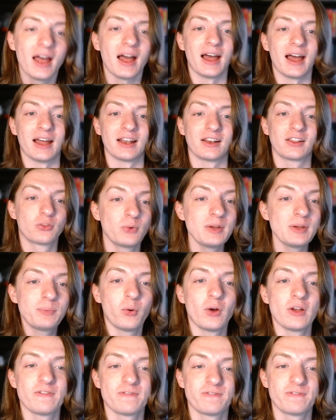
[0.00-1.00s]
At three
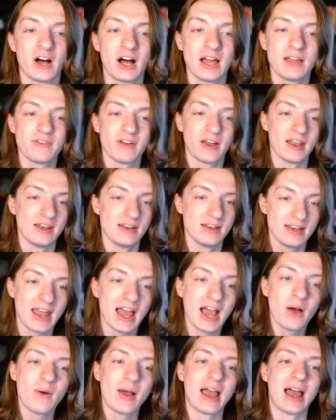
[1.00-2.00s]
point five and
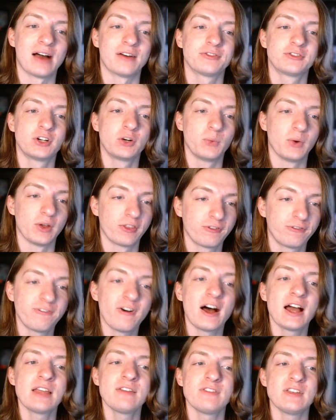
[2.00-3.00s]
now after with
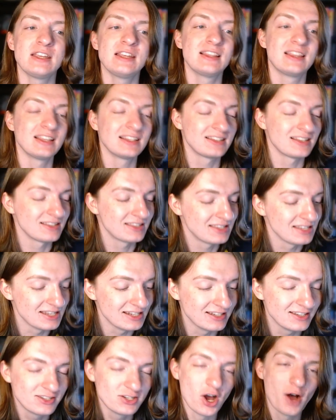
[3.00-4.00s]
five E, this is the
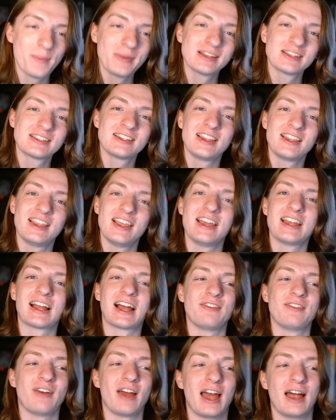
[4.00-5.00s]
dumbest thing
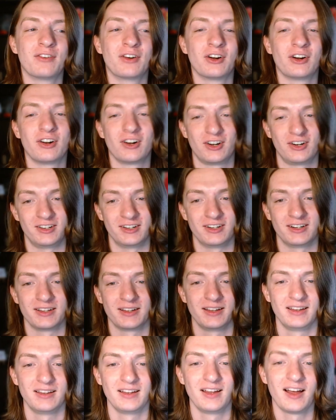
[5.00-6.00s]
I've ever heard.
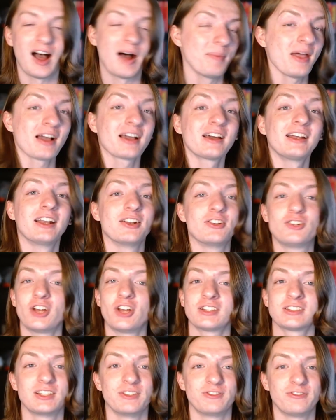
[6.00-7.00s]
I'm not going to
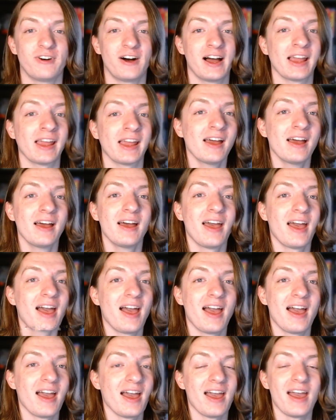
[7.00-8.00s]
justify
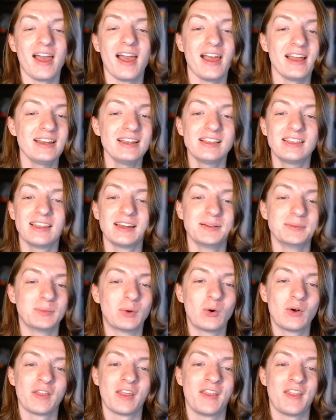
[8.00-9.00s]
anything
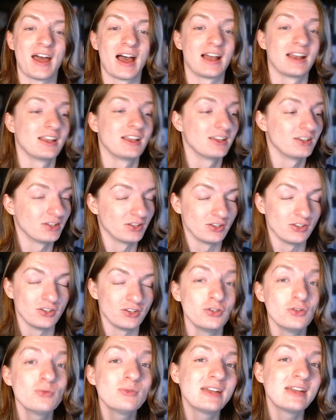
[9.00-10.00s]
more than that.
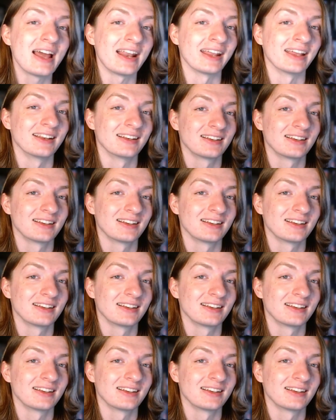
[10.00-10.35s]
You get it.